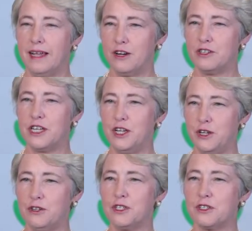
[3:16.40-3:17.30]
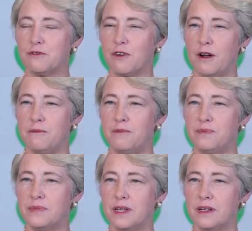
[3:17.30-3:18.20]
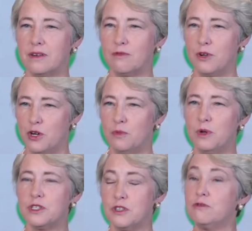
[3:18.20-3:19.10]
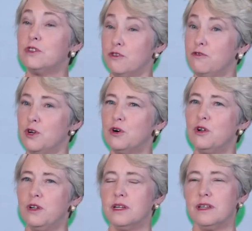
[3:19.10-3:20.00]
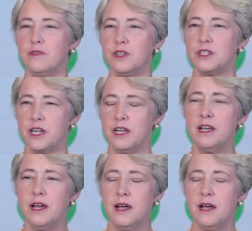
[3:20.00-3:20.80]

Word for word: energy use from renewables to, to fuel the city.